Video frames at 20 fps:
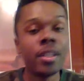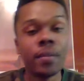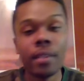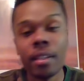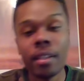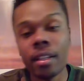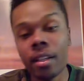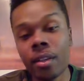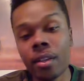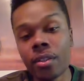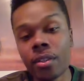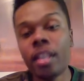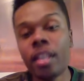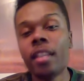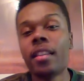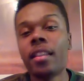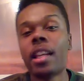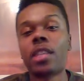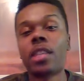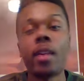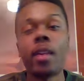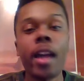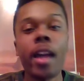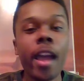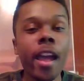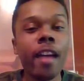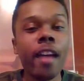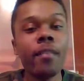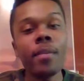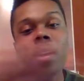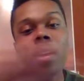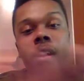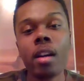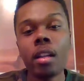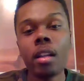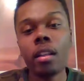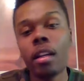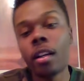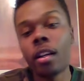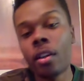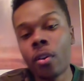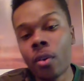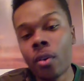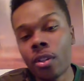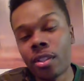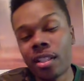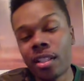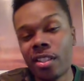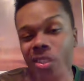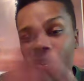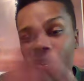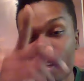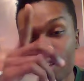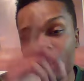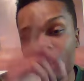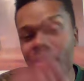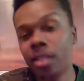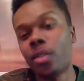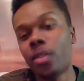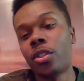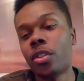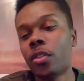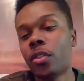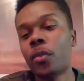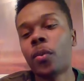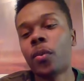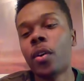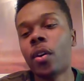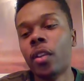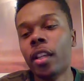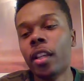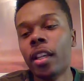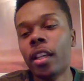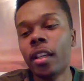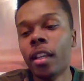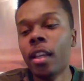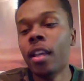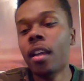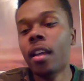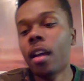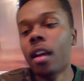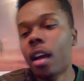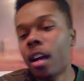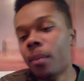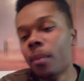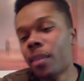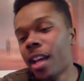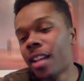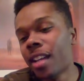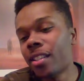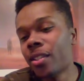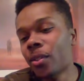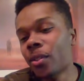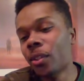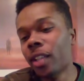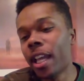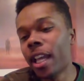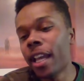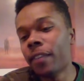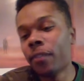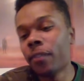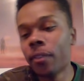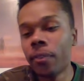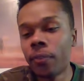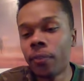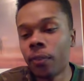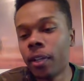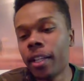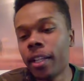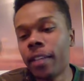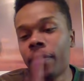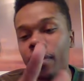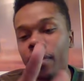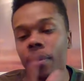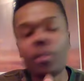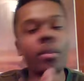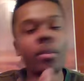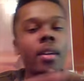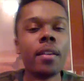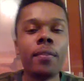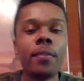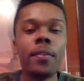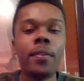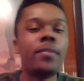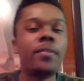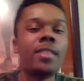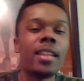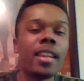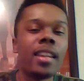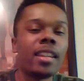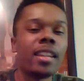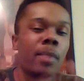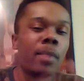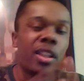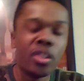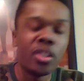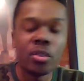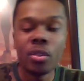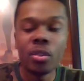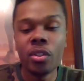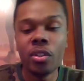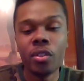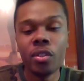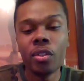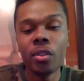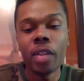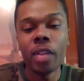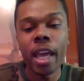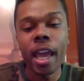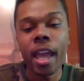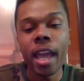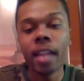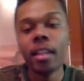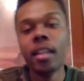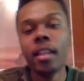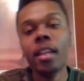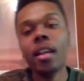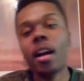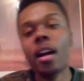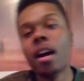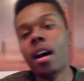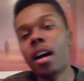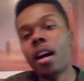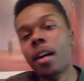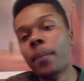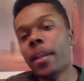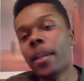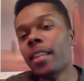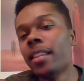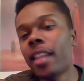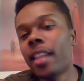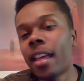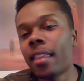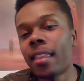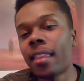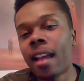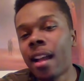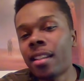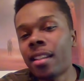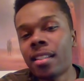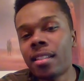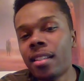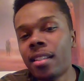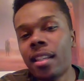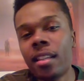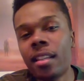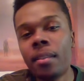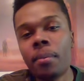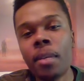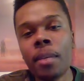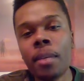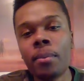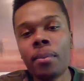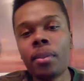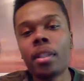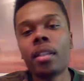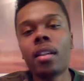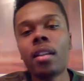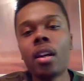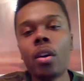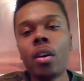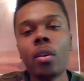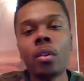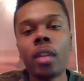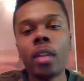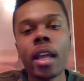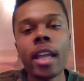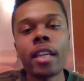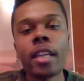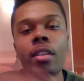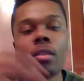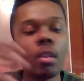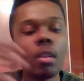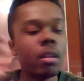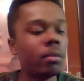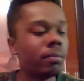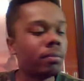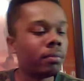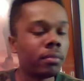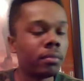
videos. That's why I have my online course that you guys still should enroll in. Um, not too late for free, February 15th. Make sure you do that. Um, and yeah, I just need people to know, like, you know,